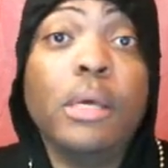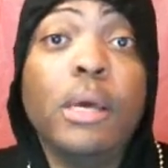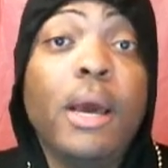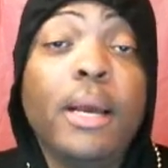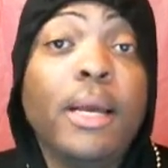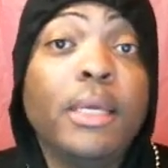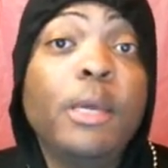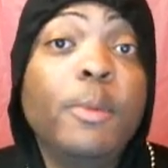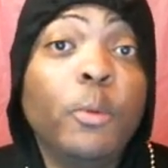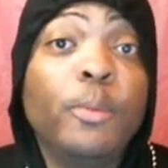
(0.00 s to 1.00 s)
I got to
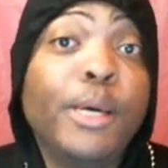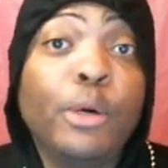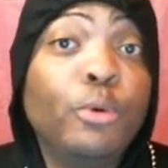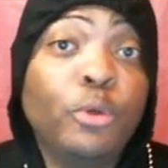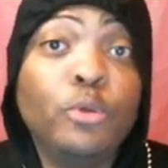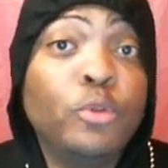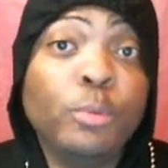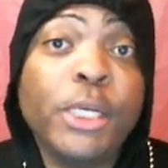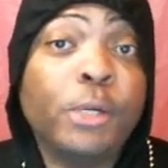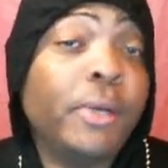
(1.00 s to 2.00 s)
keep up with my own
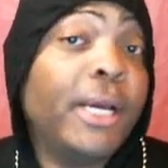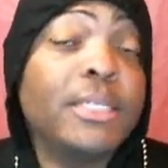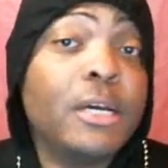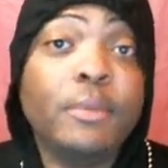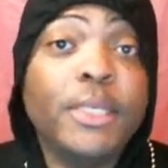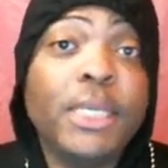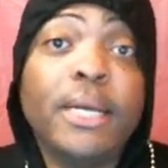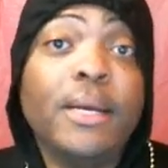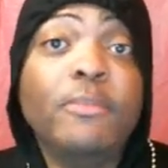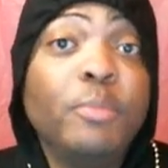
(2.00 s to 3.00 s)
YouTube channel. I got time to be
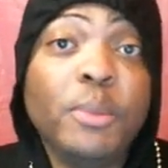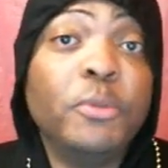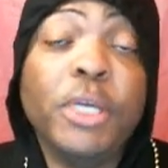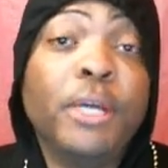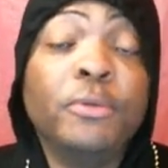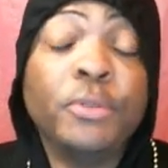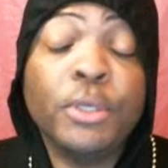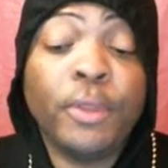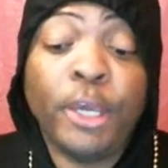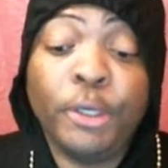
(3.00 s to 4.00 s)
checking out other people's channels.
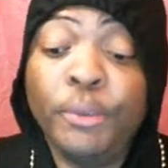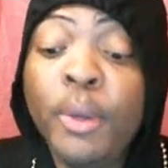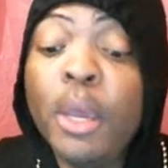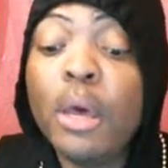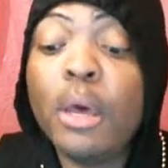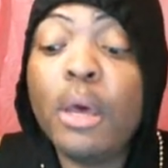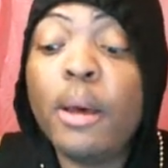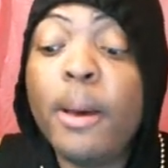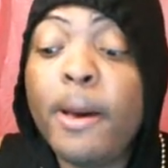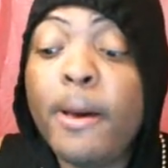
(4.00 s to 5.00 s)
No, thank you.
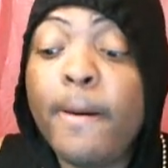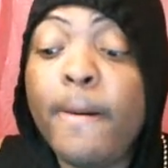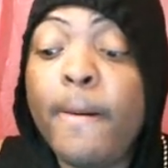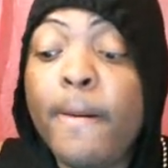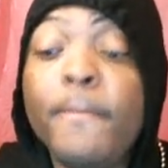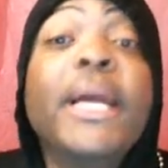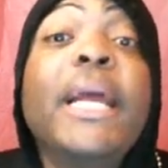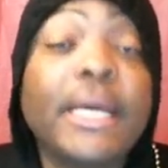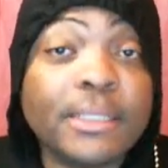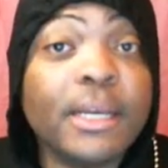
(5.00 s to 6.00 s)
But
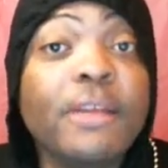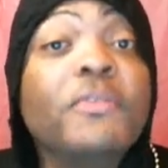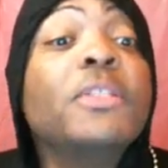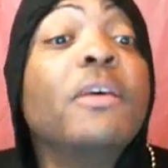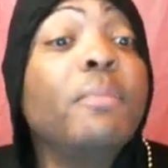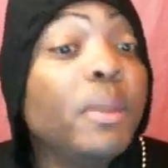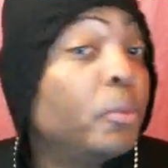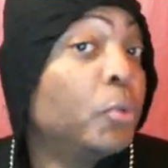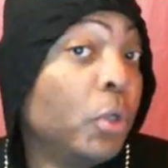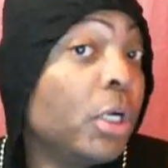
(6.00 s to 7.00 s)
like I said, if it's
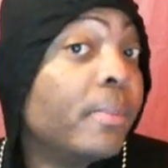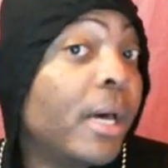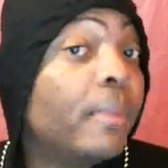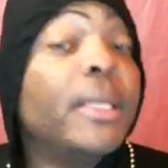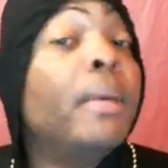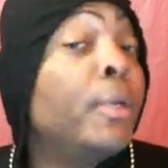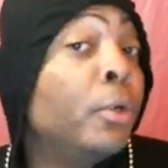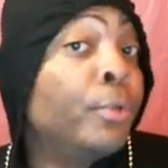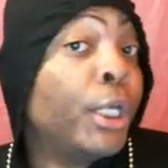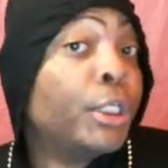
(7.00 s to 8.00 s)
people talking about me, let me
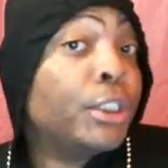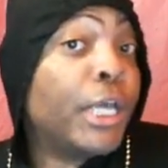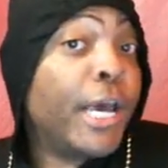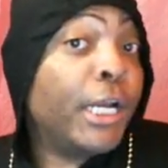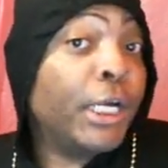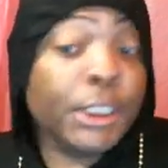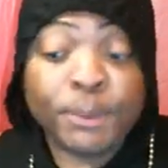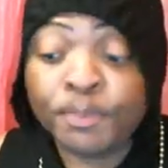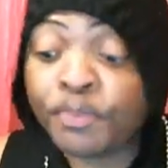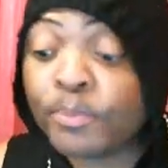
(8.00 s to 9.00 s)
know what they said, honey.